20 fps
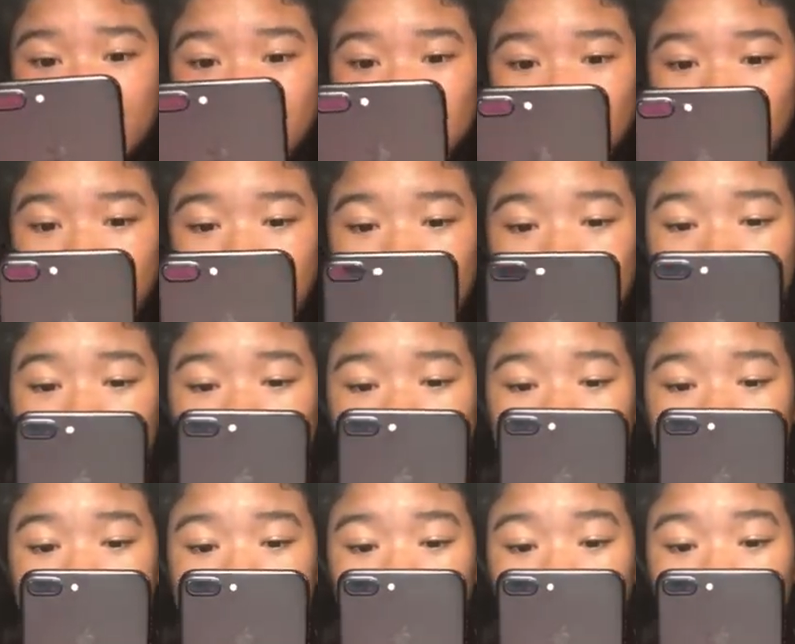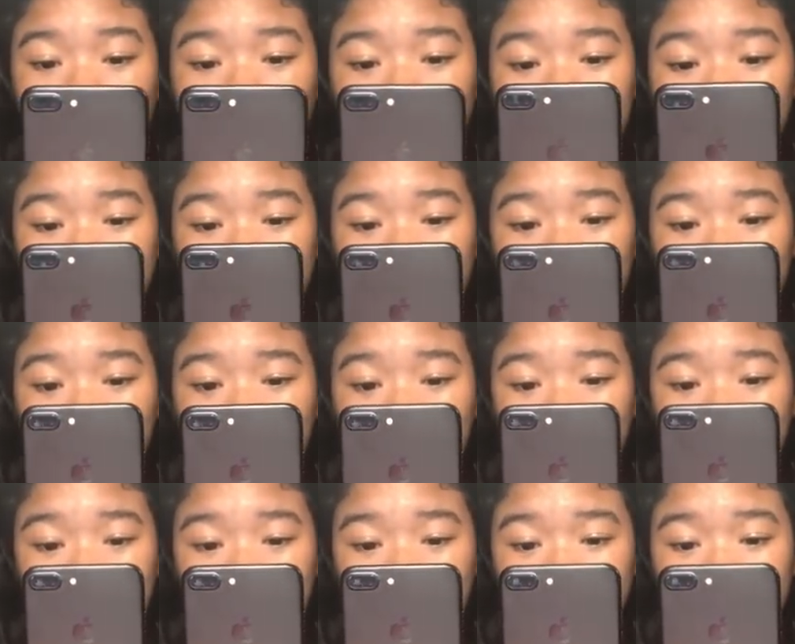I'm pretty sure you guys all have.
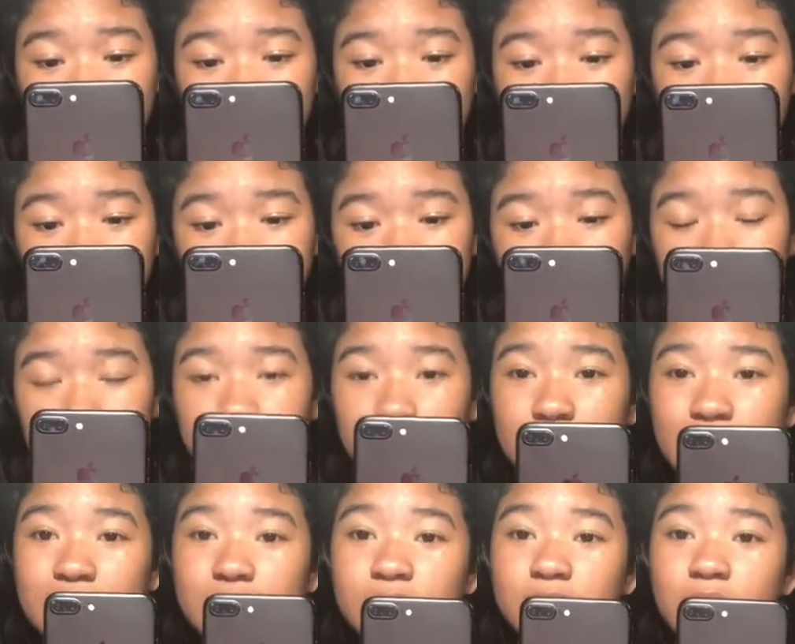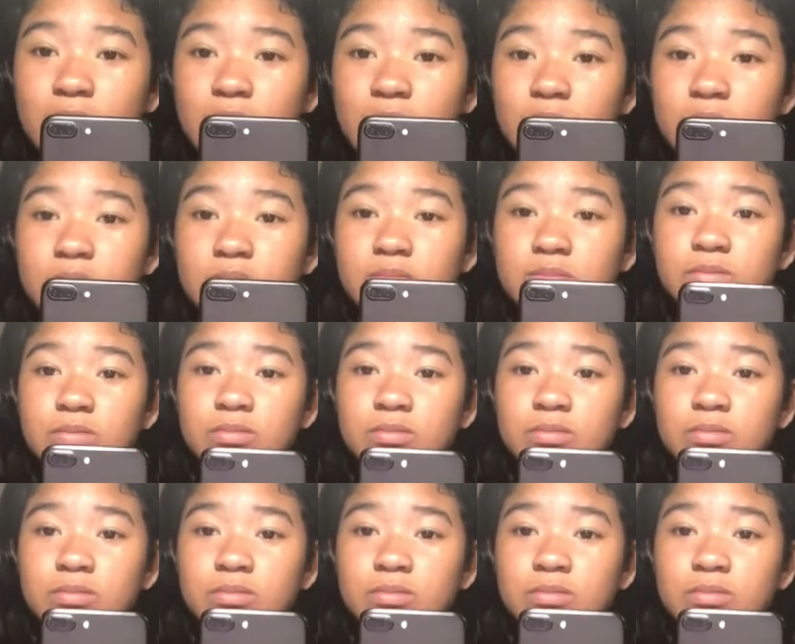If you guys don't,